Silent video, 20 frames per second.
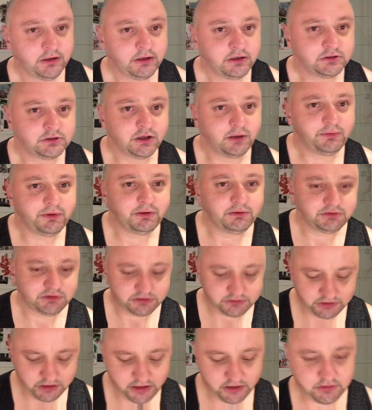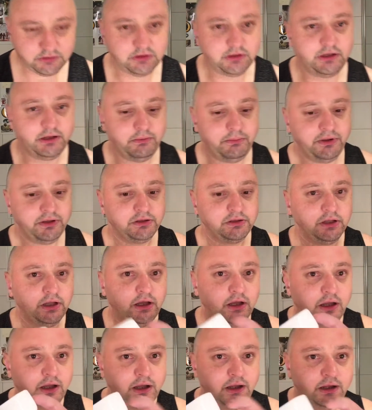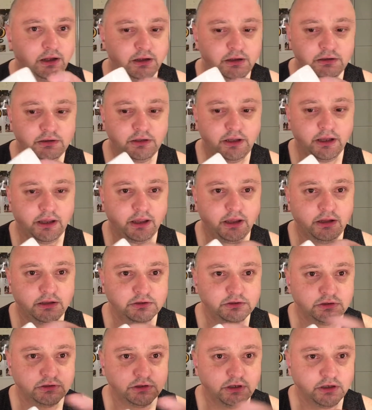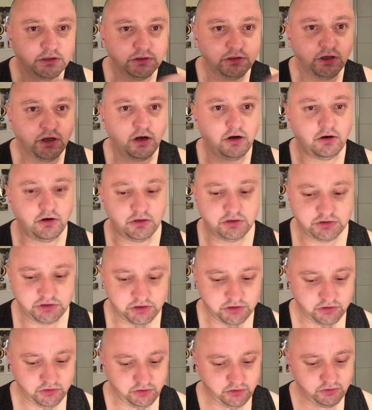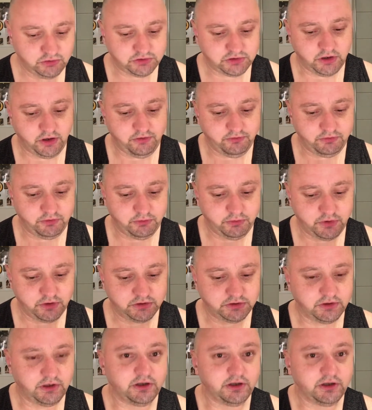Sometimes it gets a little bit like it gets harsher to use afterwards. So